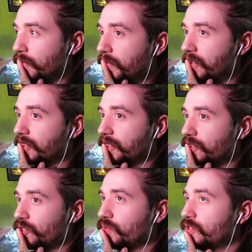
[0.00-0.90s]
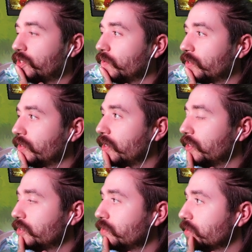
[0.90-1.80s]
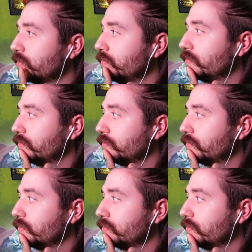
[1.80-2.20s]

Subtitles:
Because they can choose token or non-token.